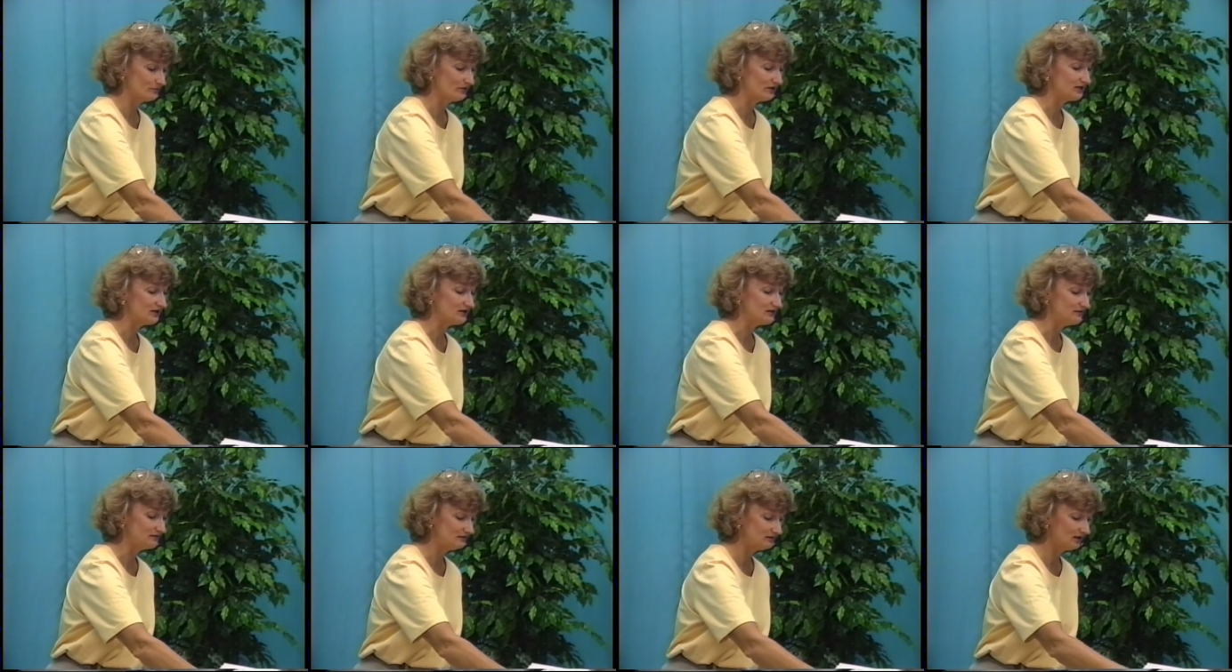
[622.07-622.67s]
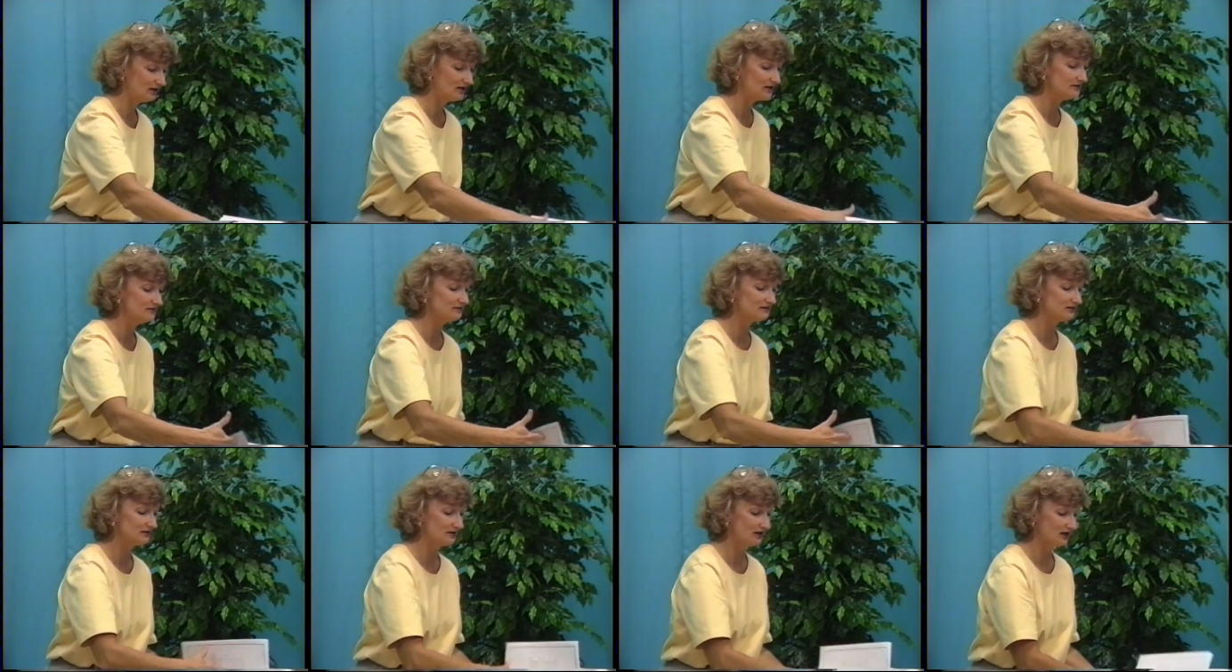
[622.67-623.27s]
but he
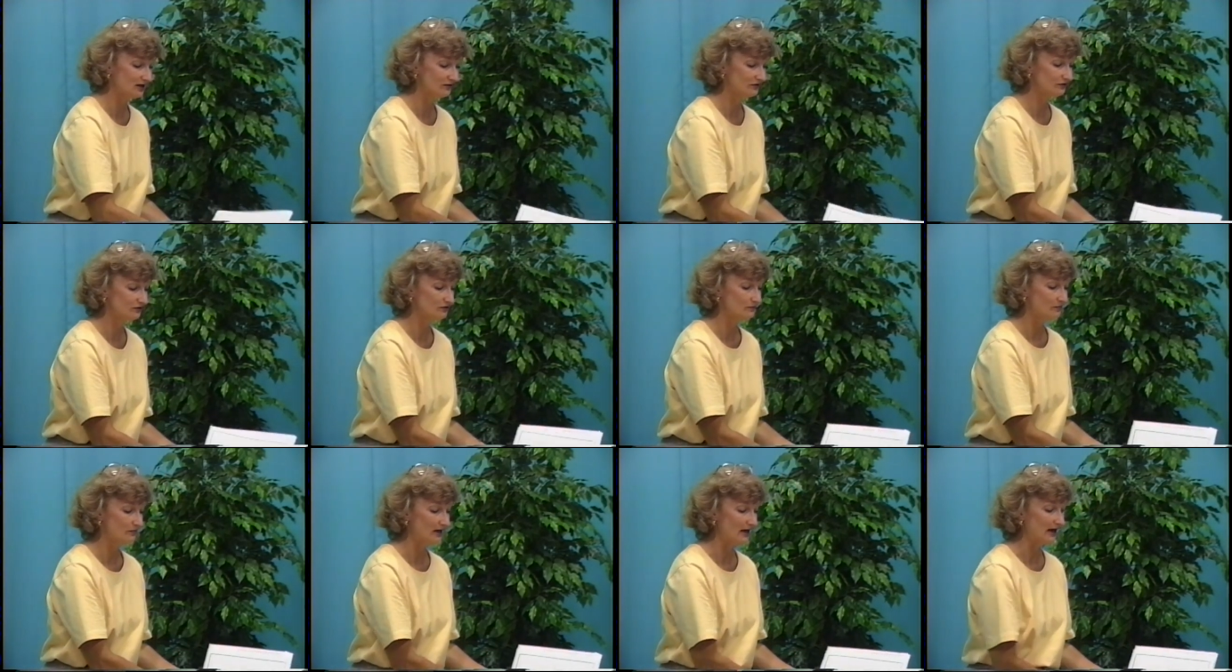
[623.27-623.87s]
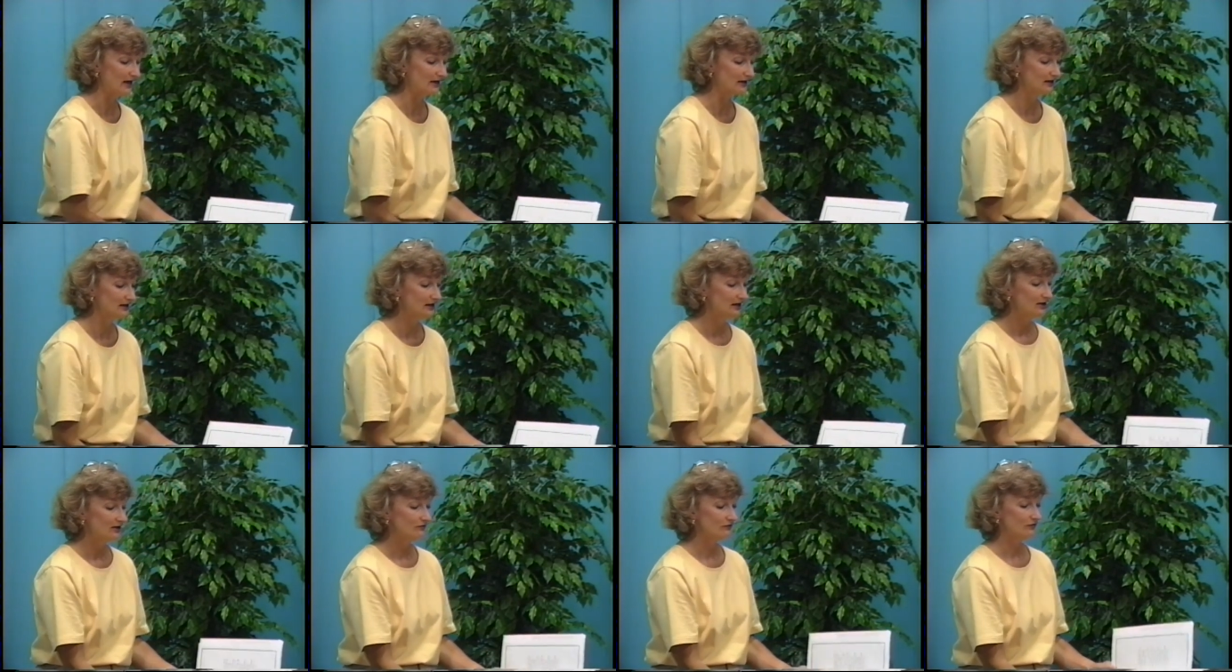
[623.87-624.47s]
does get Esther back
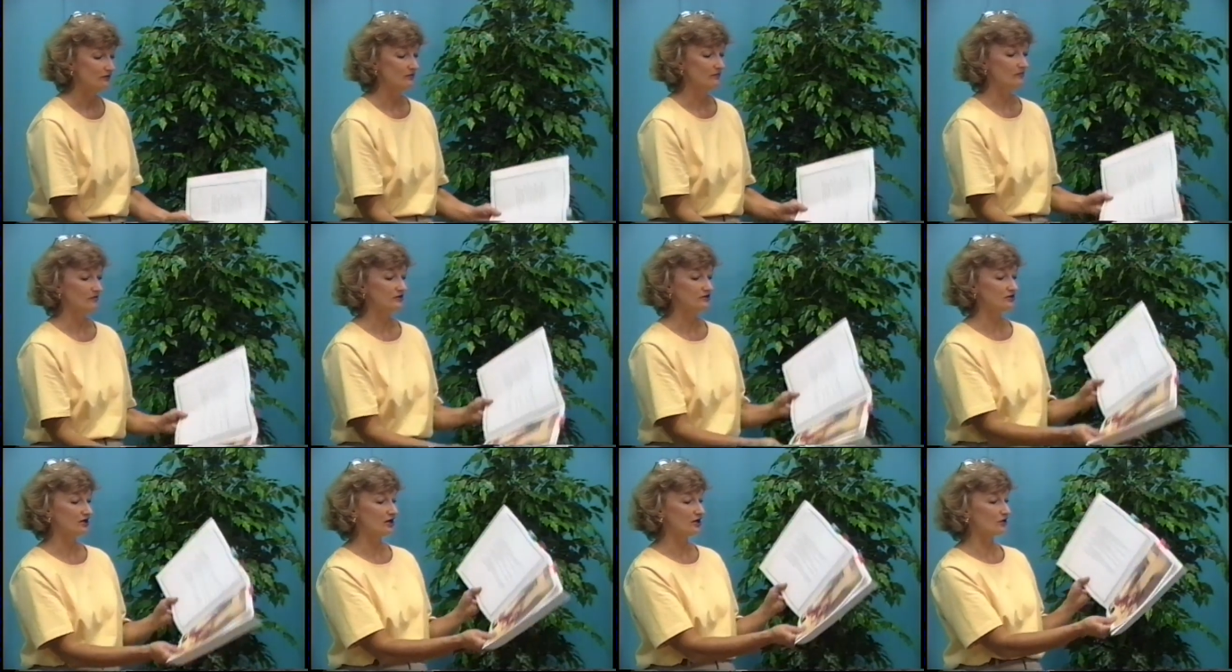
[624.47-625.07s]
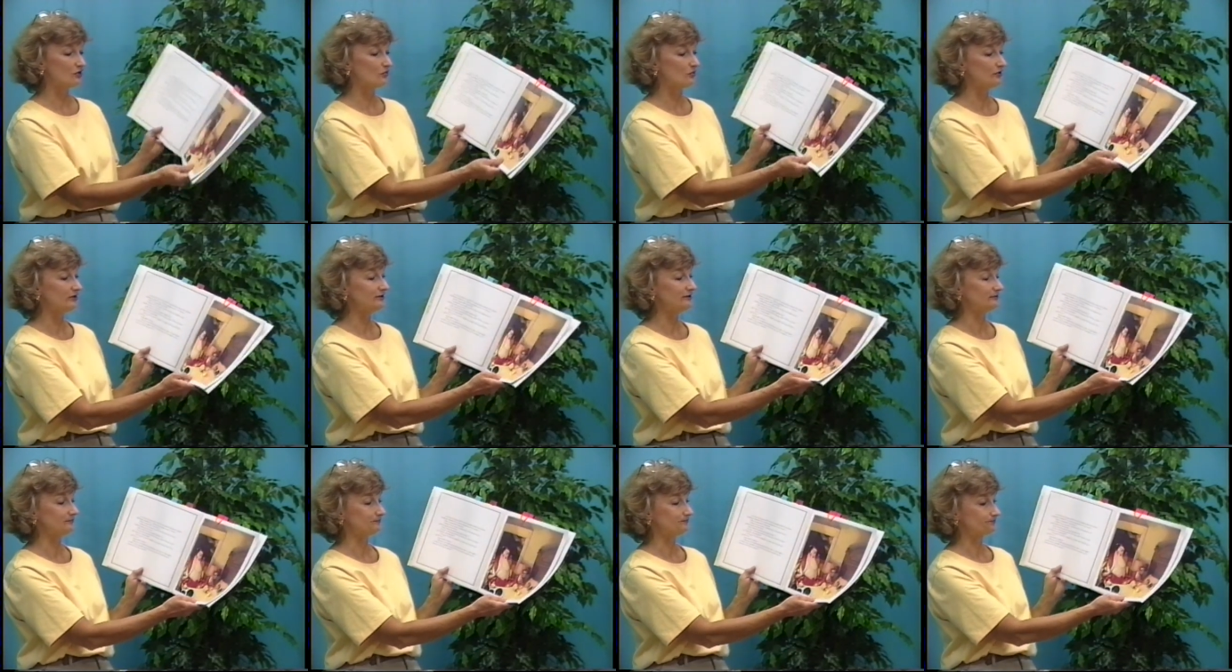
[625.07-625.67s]
from the Dark
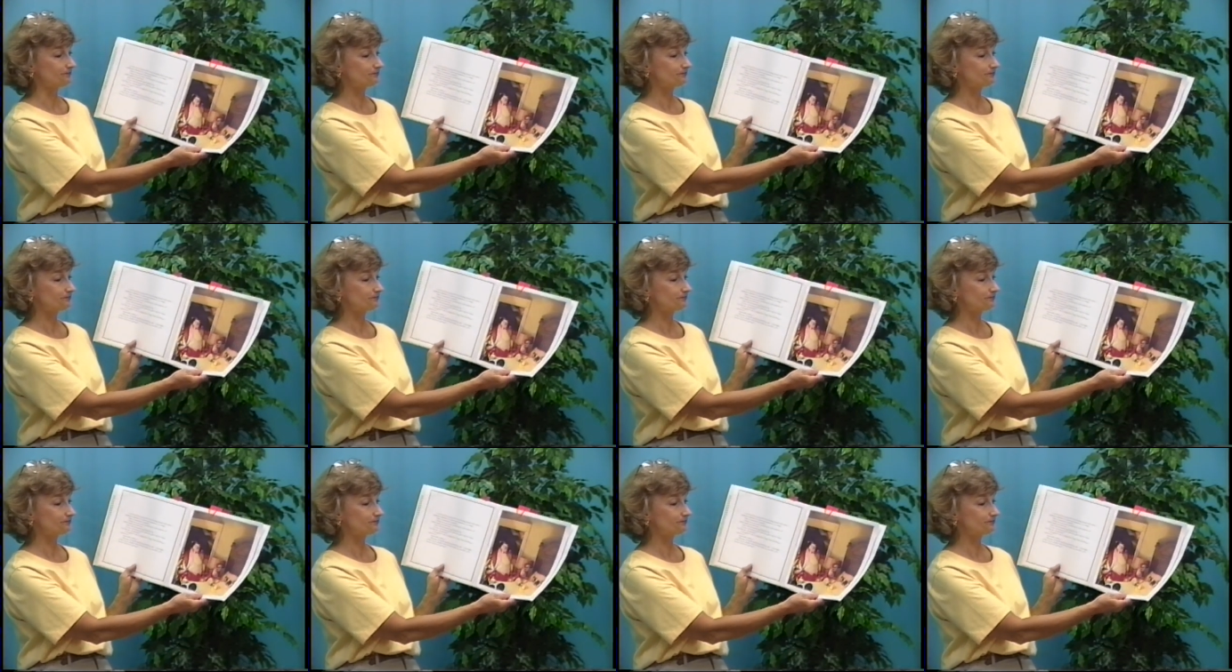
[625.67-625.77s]
Queen.